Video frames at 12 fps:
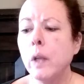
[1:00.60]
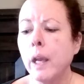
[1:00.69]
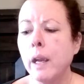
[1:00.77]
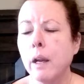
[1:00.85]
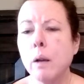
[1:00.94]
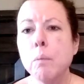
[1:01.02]

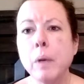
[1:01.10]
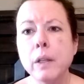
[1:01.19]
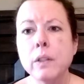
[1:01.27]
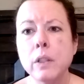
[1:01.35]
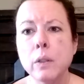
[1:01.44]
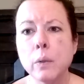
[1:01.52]
Air by
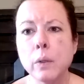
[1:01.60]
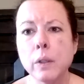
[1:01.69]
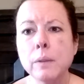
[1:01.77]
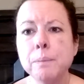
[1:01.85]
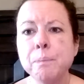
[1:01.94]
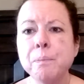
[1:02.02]

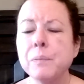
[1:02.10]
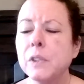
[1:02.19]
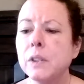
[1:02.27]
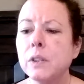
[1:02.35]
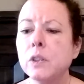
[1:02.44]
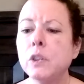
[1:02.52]
Dior.
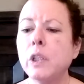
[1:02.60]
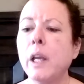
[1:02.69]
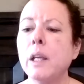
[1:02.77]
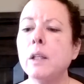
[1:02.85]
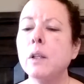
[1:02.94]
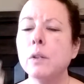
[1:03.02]
This is
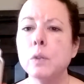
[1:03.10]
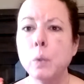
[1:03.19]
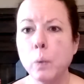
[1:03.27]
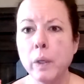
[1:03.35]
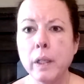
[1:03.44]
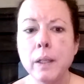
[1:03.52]
shade
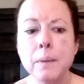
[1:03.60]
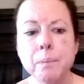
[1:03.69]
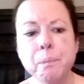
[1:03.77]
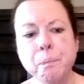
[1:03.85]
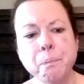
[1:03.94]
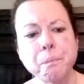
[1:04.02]
20.
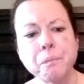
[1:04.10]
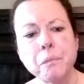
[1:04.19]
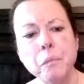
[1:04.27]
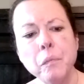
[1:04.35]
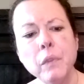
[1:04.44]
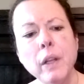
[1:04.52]

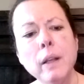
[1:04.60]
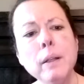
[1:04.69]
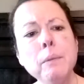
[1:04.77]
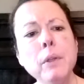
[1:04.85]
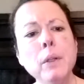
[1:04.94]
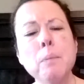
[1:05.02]
And
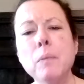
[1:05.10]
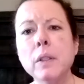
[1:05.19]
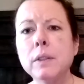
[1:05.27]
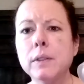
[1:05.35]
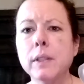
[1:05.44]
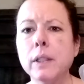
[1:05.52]
I'm going to
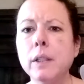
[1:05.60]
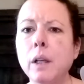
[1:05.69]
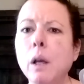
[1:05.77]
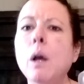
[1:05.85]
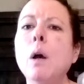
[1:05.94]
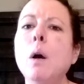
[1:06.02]
mix it
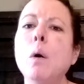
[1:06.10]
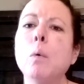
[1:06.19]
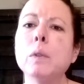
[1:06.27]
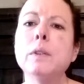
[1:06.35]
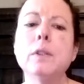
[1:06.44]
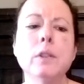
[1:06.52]

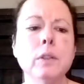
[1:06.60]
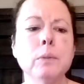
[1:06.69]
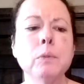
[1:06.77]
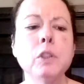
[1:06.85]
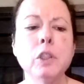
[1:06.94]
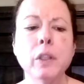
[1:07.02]
with some
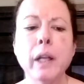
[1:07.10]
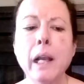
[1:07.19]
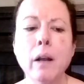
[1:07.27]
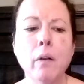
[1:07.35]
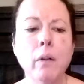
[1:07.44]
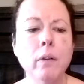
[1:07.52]

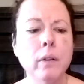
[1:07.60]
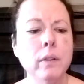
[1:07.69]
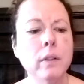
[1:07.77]
Chanel